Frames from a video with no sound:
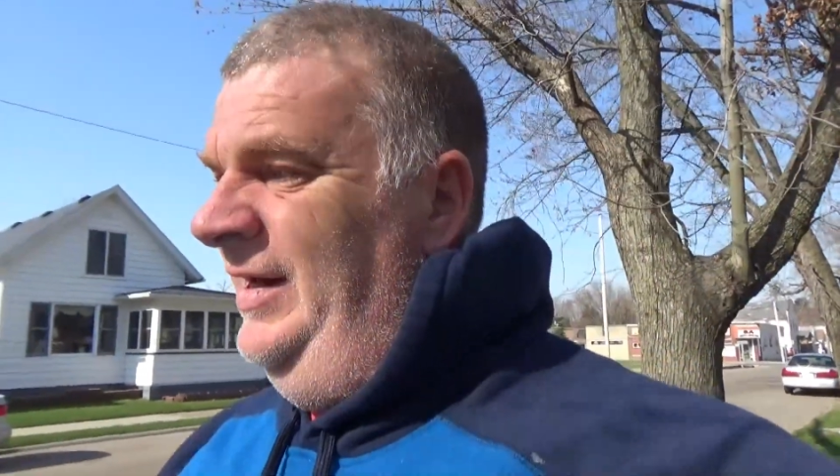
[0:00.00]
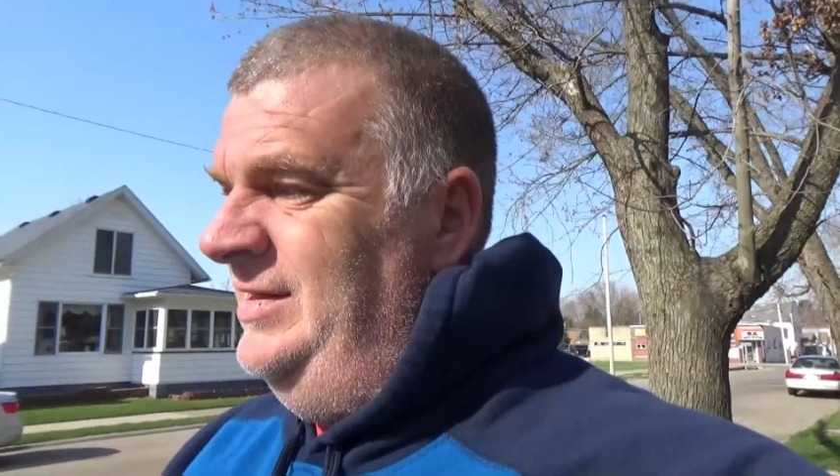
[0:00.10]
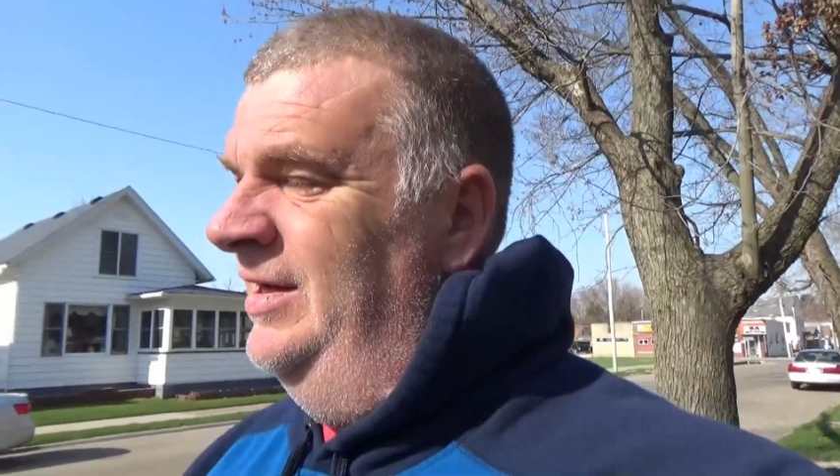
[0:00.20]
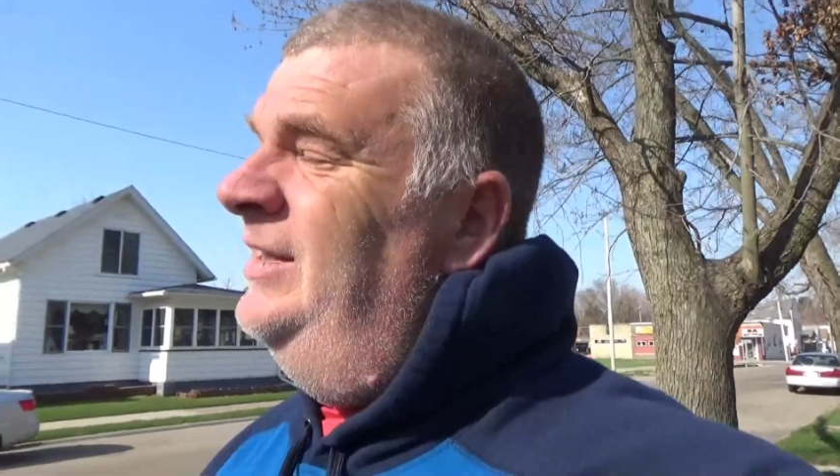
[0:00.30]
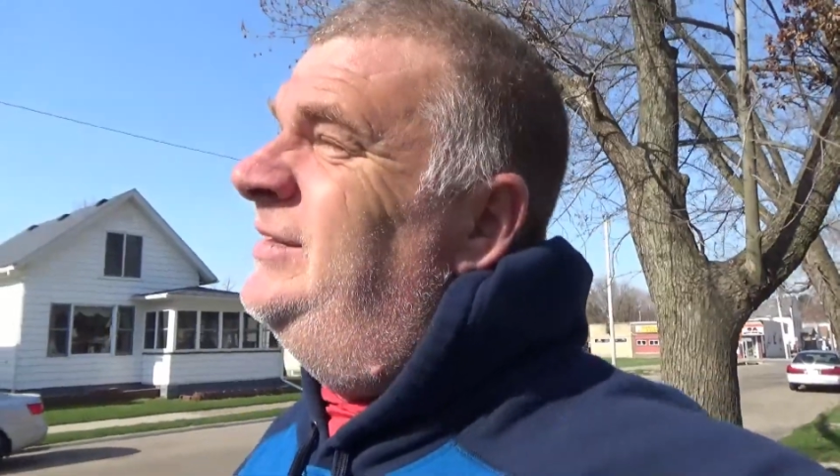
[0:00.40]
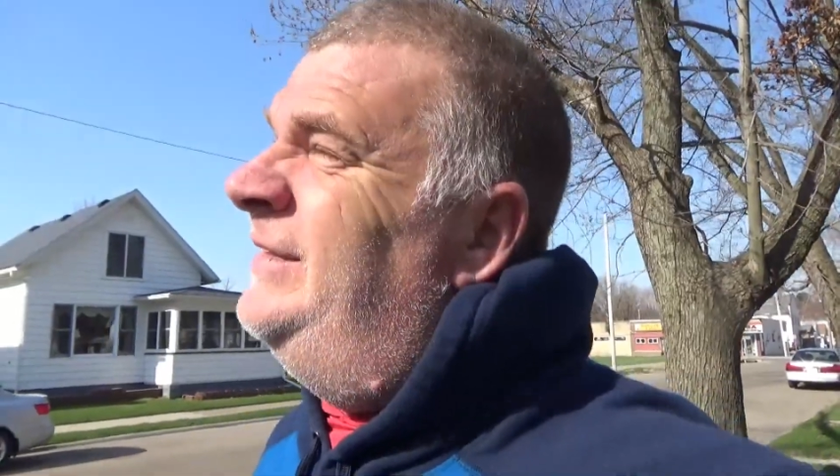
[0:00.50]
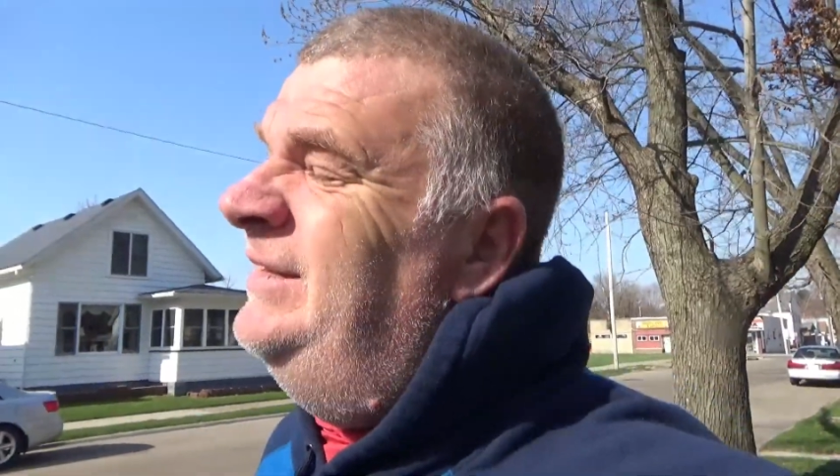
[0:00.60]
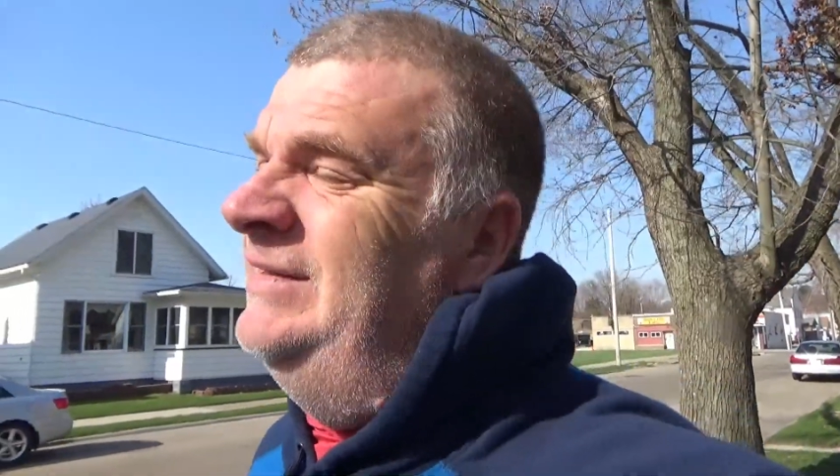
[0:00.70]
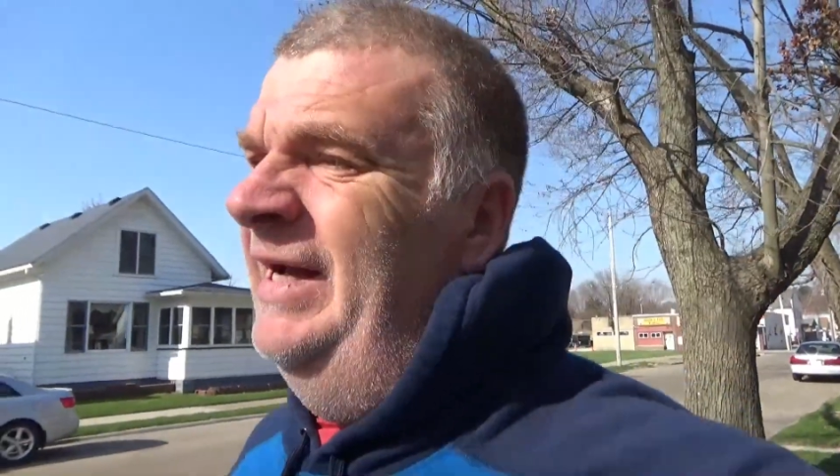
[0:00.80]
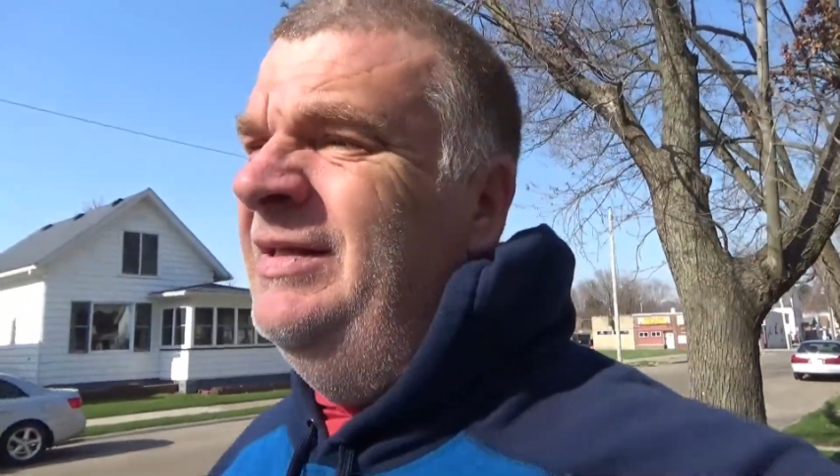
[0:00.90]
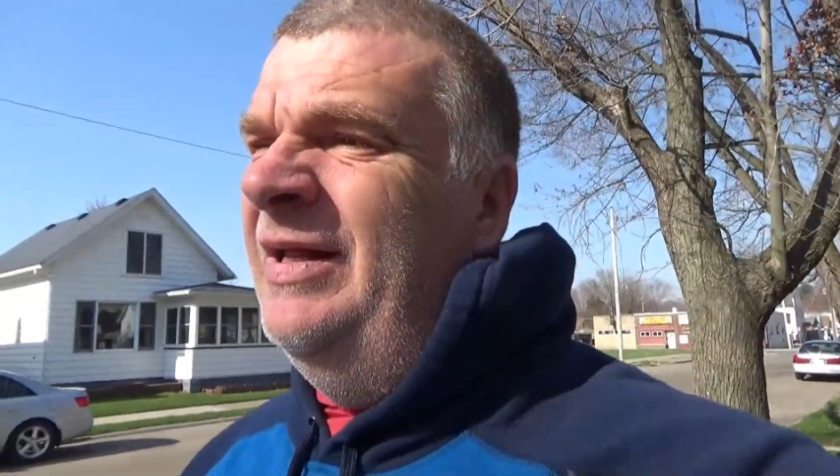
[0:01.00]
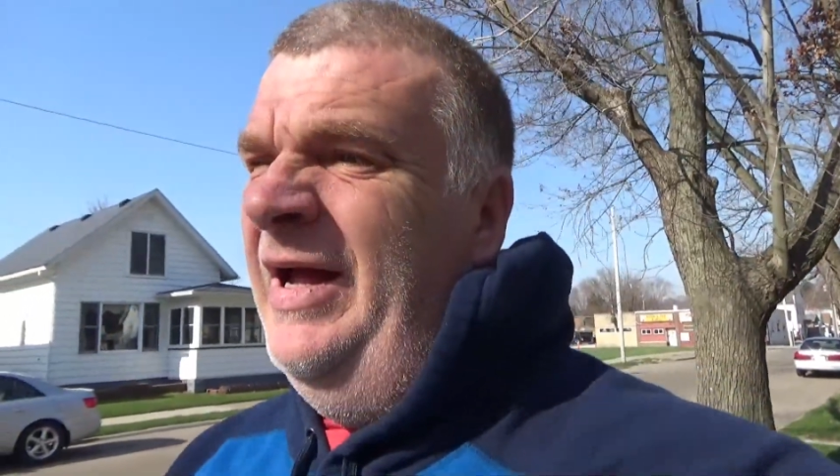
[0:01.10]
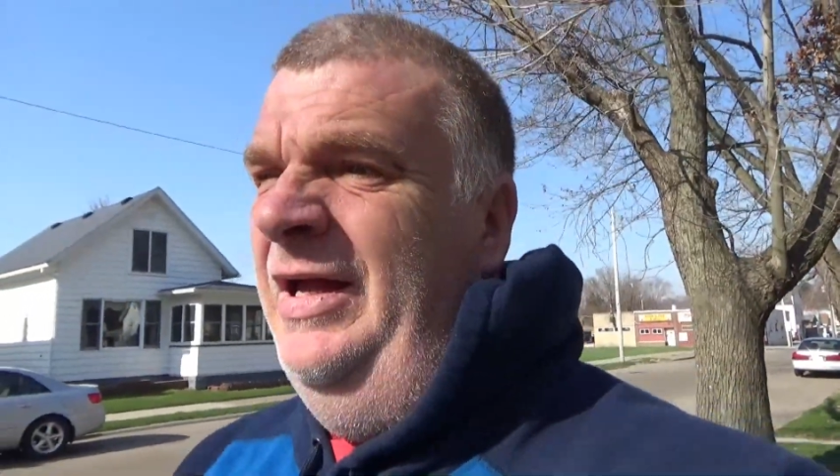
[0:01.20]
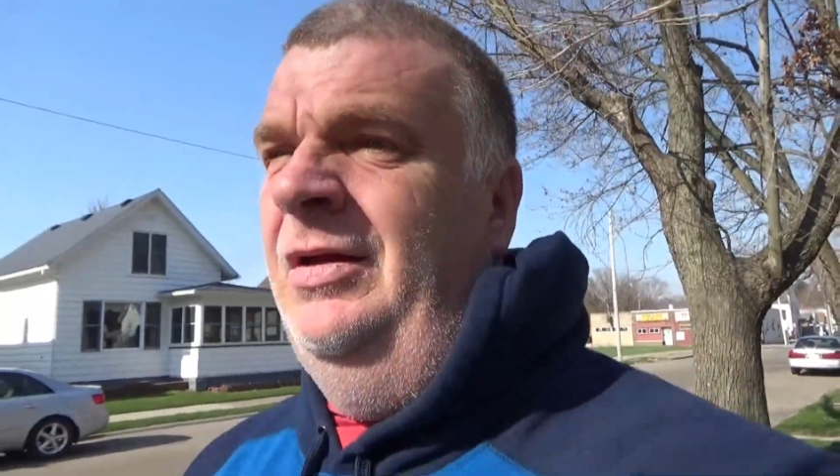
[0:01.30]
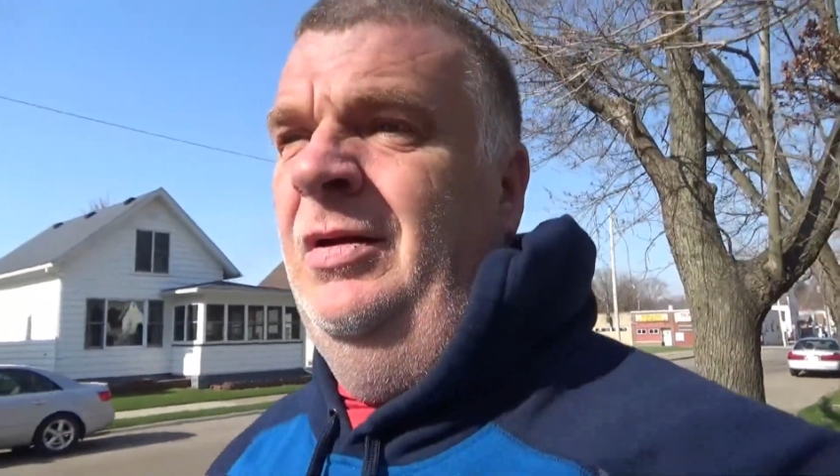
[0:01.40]
least it's a nice day
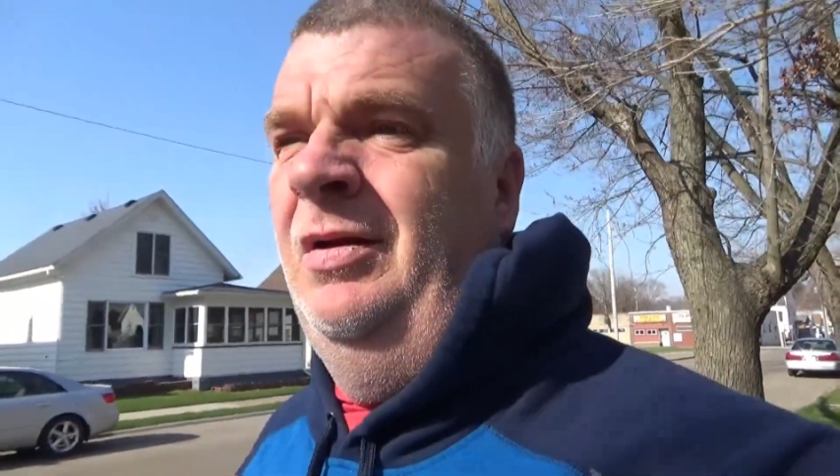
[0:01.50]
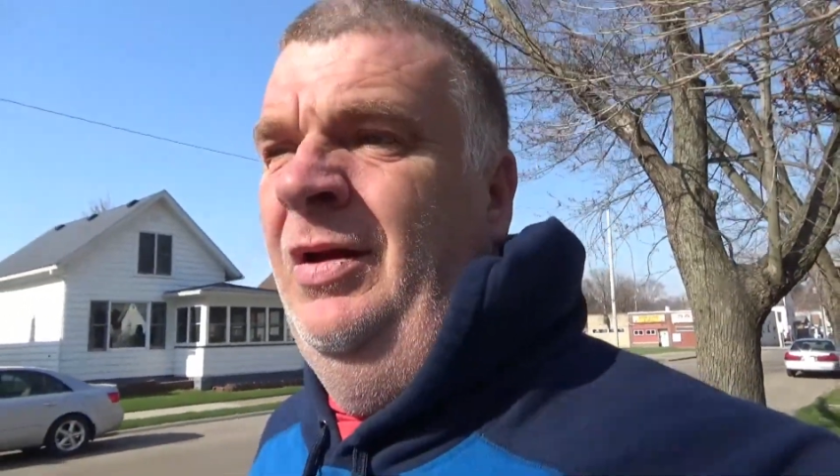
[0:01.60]
today.